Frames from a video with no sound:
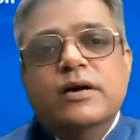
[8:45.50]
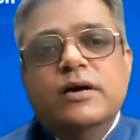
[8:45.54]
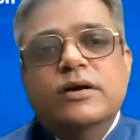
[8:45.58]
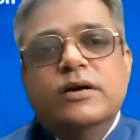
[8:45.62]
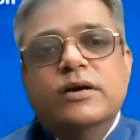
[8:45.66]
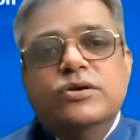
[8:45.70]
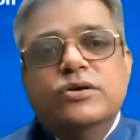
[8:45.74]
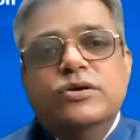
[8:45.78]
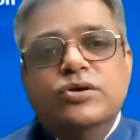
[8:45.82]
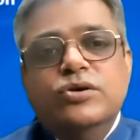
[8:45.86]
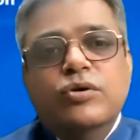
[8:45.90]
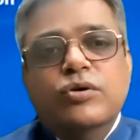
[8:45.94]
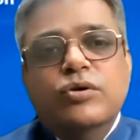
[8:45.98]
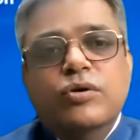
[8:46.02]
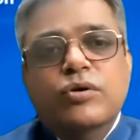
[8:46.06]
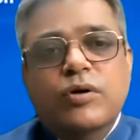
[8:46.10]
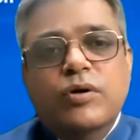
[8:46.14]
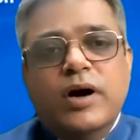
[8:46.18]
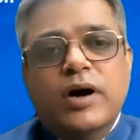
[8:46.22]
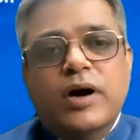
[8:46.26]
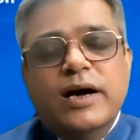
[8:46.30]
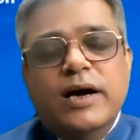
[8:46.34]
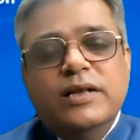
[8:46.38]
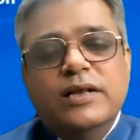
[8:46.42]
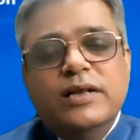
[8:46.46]
So
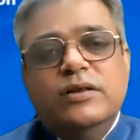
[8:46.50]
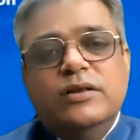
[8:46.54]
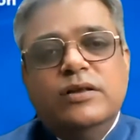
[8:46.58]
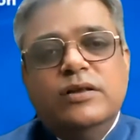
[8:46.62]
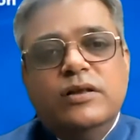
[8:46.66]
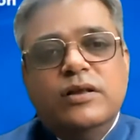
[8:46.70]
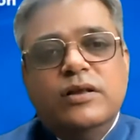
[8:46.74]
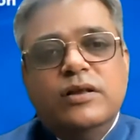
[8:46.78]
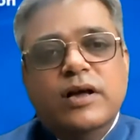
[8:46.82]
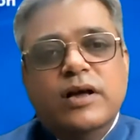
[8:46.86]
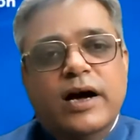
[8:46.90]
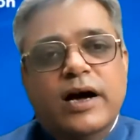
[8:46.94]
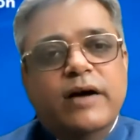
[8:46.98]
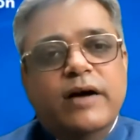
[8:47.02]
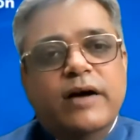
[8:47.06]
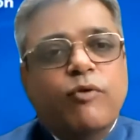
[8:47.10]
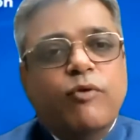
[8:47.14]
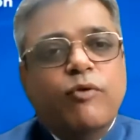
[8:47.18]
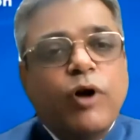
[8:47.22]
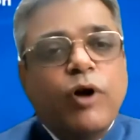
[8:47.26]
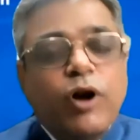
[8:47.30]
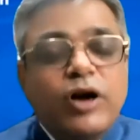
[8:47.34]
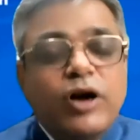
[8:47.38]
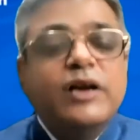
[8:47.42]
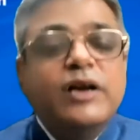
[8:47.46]
I
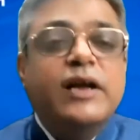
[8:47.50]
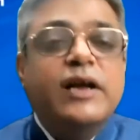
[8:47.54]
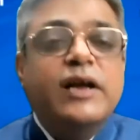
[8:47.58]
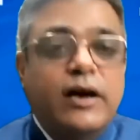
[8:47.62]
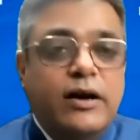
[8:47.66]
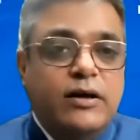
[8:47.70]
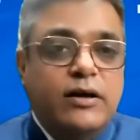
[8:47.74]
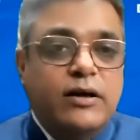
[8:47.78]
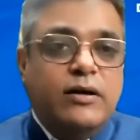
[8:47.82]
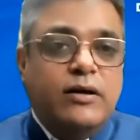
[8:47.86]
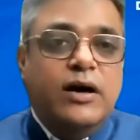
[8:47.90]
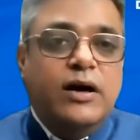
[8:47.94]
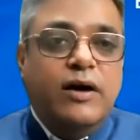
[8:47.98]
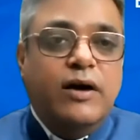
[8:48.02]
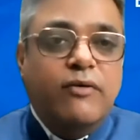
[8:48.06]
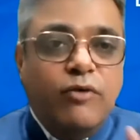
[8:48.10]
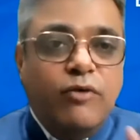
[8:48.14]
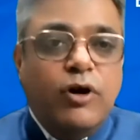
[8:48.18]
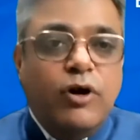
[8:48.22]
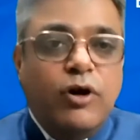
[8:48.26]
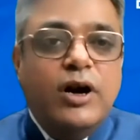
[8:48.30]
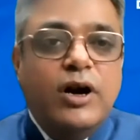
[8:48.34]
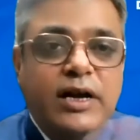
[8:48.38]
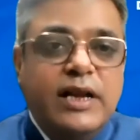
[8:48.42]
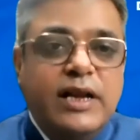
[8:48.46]
volunteered. I
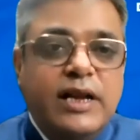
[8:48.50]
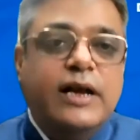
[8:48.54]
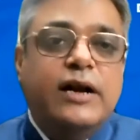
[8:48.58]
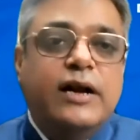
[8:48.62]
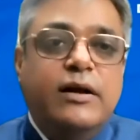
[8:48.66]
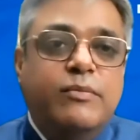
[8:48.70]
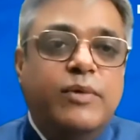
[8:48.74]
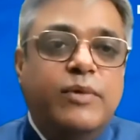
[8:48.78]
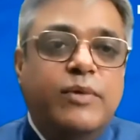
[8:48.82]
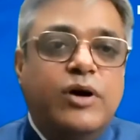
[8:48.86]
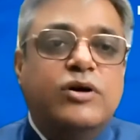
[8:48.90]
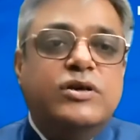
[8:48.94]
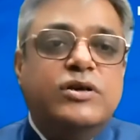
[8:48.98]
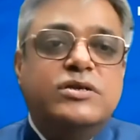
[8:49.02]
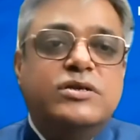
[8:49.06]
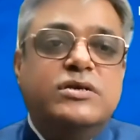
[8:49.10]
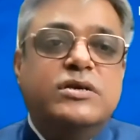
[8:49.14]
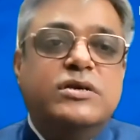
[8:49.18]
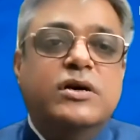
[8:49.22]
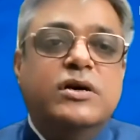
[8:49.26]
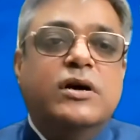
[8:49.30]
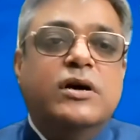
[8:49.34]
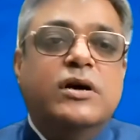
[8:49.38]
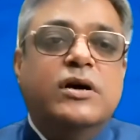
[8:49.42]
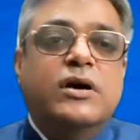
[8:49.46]
volunteered because
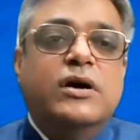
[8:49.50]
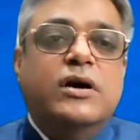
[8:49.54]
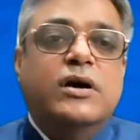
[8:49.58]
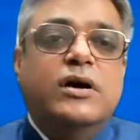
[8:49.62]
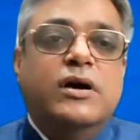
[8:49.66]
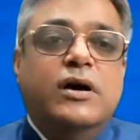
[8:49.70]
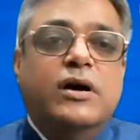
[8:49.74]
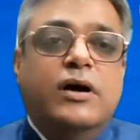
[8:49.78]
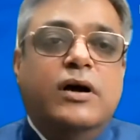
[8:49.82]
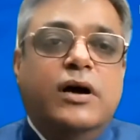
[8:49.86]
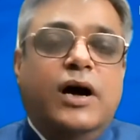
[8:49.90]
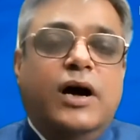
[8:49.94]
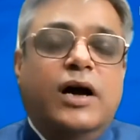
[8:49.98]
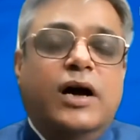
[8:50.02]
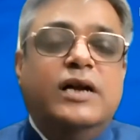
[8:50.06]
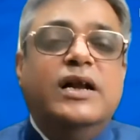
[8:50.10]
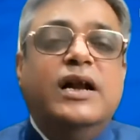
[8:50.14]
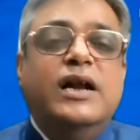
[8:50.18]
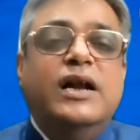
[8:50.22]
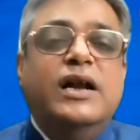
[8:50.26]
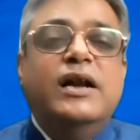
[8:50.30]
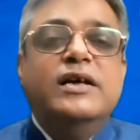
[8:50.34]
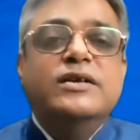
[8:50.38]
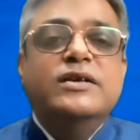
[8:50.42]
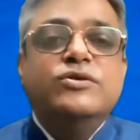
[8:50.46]
until
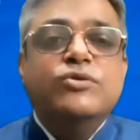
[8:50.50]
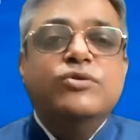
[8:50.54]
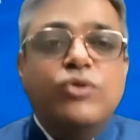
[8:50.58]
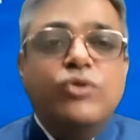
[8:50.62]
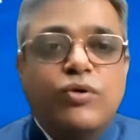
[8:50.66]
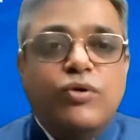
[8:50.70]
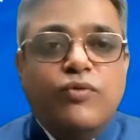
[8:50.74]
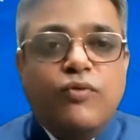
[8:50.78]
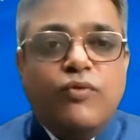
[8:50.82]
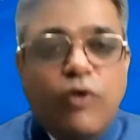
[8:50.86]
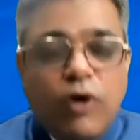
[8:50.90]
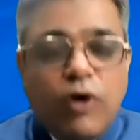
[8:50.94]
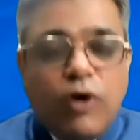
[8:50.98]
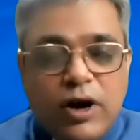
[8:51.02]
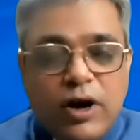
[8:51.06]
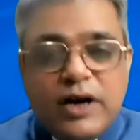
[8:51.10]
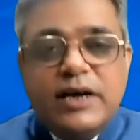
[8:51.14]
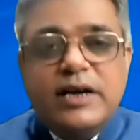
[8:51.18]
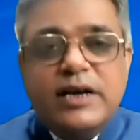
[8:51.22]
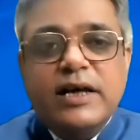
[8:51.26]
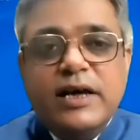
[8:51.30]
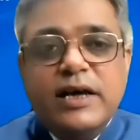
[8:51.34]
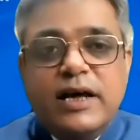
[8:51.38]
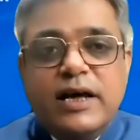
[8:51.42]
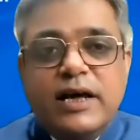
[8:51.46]
unless you don't
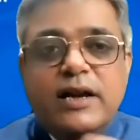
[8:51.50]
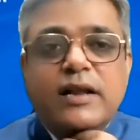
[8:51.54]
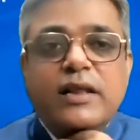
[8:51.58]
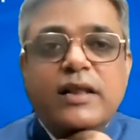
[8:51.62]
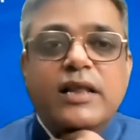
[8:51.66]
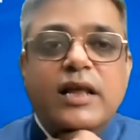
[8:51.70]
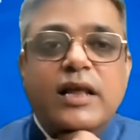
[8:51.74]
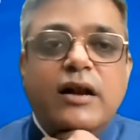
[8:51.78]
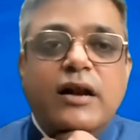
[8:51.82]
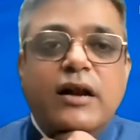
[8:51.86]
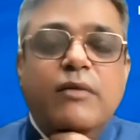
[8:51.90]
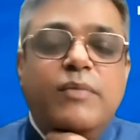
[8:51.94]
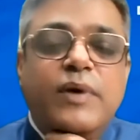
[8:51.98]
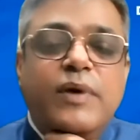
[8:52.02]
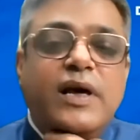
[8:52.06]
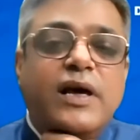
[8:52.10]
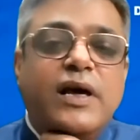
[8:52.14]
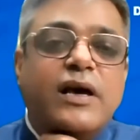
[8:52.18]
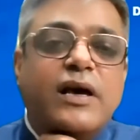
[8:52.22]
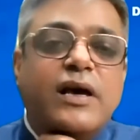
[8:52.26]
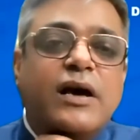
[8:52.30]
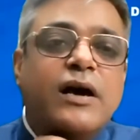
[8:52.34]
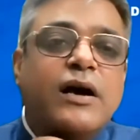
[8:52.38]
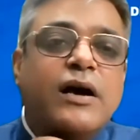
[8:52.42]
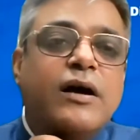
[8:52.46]
volunteer, there'll
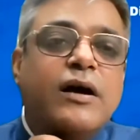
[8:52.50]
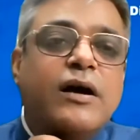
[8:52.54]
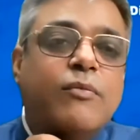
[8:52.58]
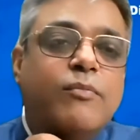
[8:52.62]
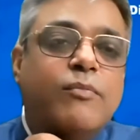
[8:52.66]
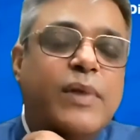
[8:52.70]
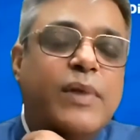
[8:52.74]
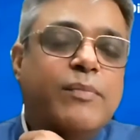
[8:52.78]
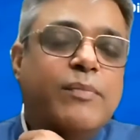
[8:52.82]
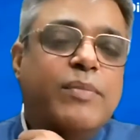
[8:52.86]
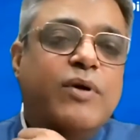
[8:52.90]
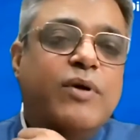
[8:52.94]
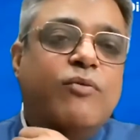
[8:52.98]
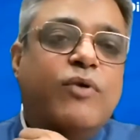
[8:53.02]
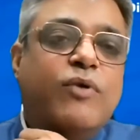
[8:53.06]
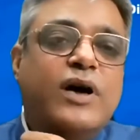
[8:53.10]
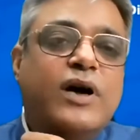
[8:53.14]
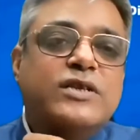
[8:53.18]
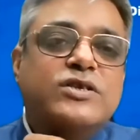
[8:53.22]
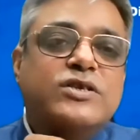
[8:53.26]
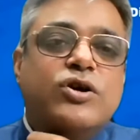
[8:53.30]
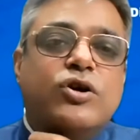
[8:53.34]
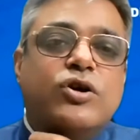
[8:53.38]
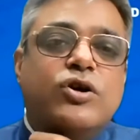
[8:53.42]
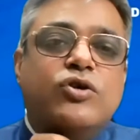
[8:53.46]
be maybe
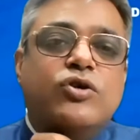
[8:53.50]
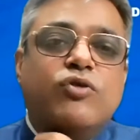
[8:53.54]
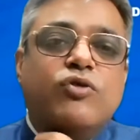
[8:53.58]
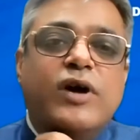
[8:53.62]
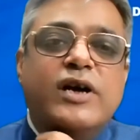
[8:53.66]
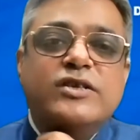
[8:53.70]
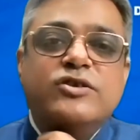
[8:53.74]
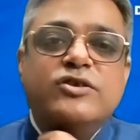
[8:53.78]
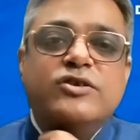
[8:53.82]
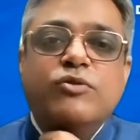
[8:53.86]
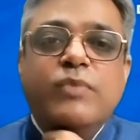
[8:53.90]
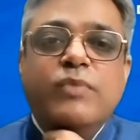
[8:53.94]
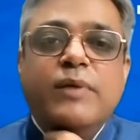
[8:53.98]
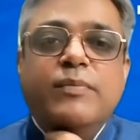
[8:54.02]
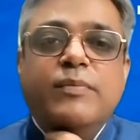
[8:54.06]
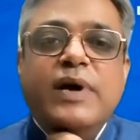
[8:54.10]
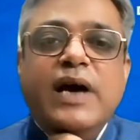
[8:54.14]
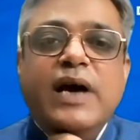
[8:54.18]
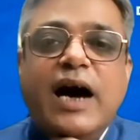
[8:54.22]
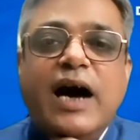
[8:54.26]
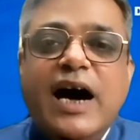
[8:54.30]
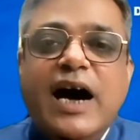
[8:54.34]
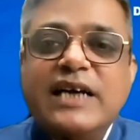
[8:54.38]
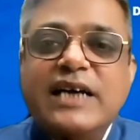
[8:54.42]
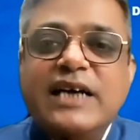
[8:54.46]
once or twice you may be
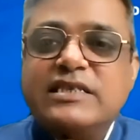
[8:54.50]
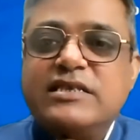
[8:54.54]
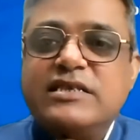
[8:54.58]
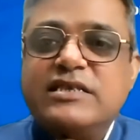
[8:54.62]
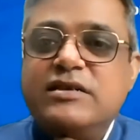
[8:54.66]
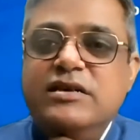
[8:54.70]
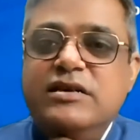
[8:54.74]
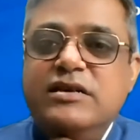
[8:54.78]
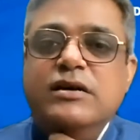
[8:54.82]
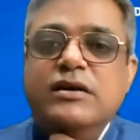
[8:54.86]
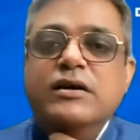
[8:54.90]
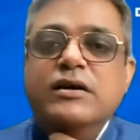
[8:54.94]
asked.